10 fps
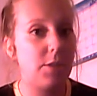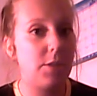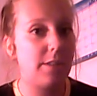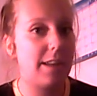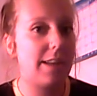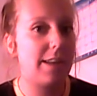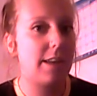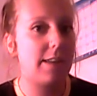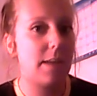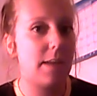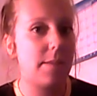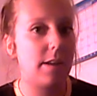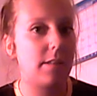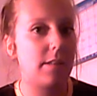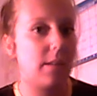she's like kind of tapping
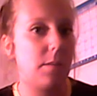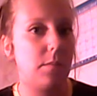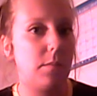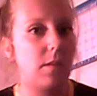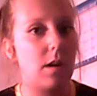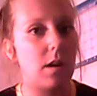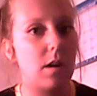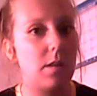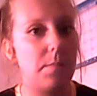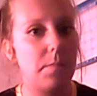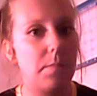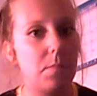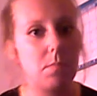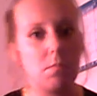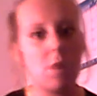on Skim's
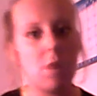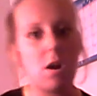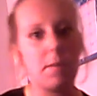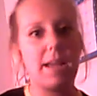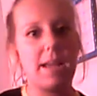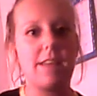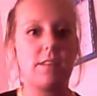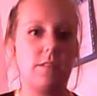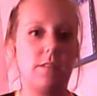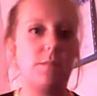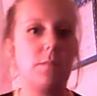arm cast, because